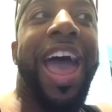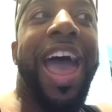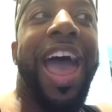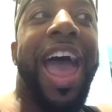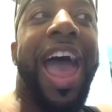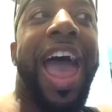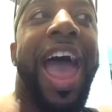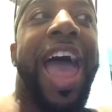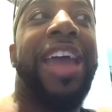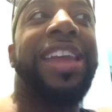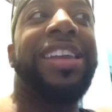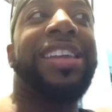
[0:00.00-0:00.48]

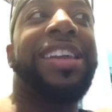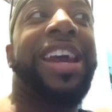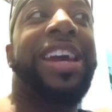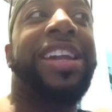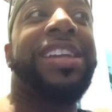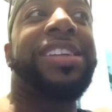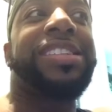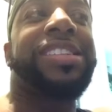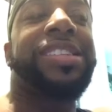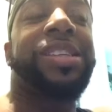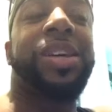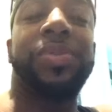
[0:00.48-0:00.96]
And yet and
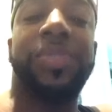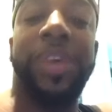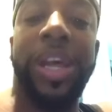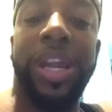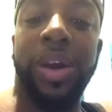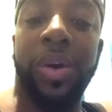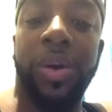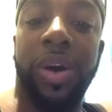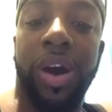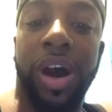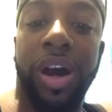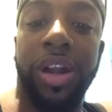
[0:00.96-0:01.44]
still they
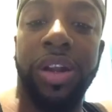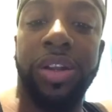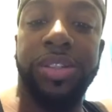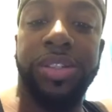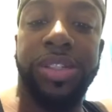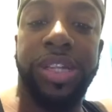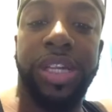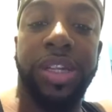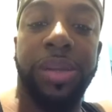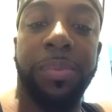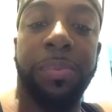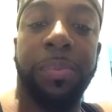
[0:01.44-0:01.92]
don't
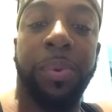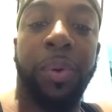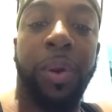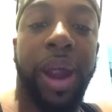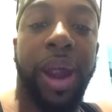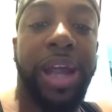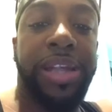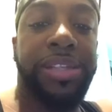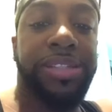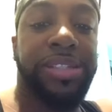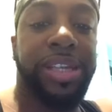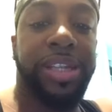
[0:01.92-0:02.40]
understand the
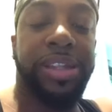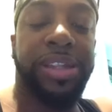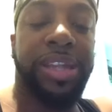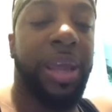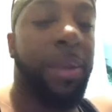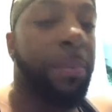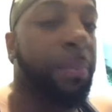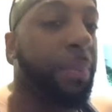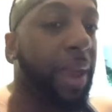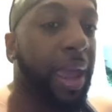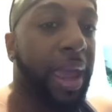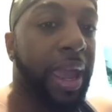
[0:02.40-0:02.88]
price that they
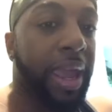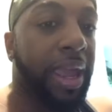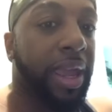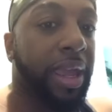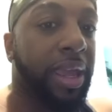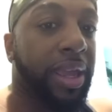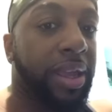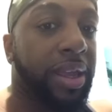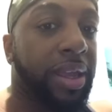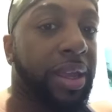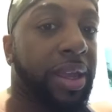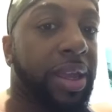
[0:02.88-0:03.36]
pay.
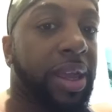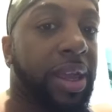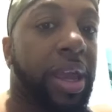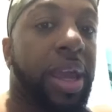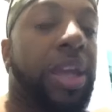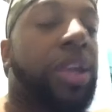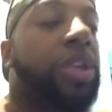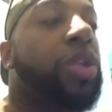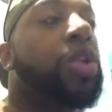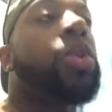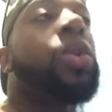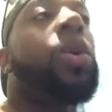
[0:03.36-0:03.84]

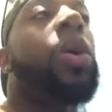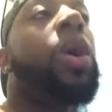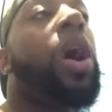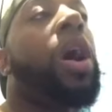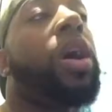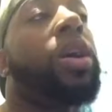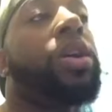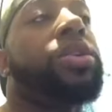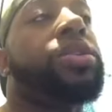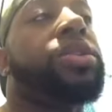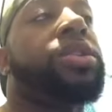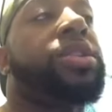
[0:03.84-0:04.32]
You don't
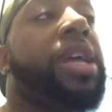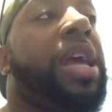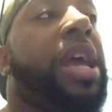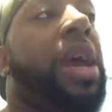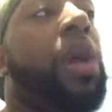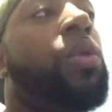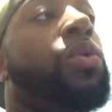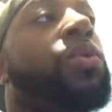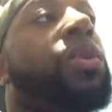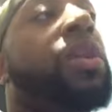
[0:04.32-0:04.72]
understand the